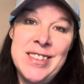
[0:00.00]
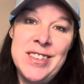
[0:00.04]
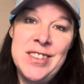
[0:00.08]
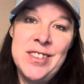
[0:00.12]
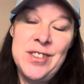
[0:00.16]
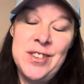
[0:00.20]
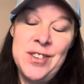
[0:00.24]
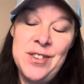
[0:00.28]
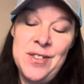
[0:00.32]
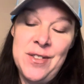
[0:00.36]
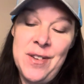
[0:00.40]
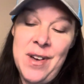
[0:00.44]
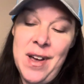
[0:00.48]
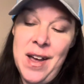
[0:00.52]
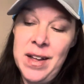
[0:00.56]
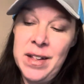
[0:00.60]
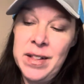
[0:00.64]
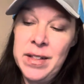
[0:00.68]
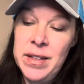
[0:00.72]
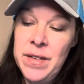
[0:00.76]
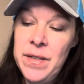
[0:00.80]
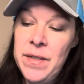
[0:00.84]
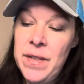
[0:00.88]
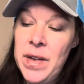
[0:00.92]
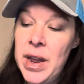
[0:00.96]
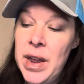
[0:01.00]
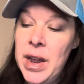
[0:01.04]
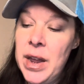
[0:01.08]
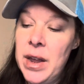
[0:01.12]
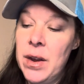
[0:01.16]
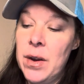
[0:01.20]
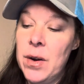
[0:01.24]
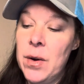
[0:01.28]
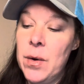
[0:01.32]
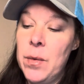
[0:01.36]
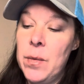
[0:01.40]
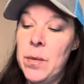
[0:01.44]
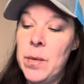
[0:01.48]
to elevate
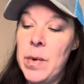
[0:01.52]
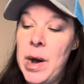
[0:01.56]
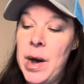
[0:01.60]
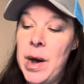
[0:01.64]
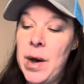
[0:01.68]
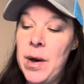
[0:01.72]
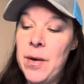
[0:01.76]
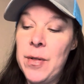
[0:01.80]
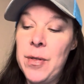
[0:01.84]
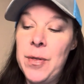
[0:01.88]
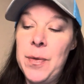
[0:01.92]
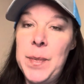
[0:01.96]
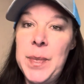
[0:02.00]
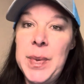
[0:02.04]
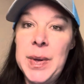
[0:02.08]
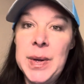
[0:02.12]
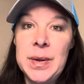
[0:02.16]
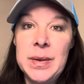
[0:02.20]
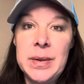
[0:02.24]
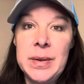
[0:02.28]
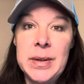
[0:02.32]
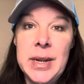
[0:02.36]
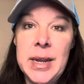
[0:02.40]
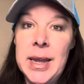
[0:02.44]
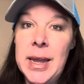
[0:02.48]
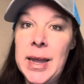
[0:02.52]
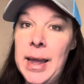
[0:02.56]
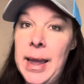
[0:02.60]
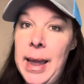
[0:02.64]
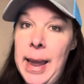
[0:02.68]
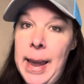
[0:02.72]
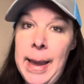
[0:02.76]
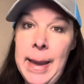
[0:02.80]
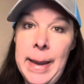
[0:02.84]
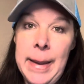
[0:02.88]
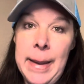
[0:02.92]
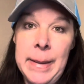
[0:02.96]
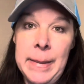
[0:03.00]
your wealth building
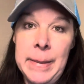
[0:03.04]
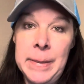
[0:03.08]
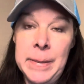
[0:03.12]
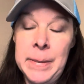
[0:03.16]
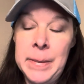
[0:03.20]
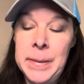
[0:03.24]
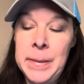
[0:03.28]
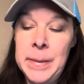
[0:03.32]
game.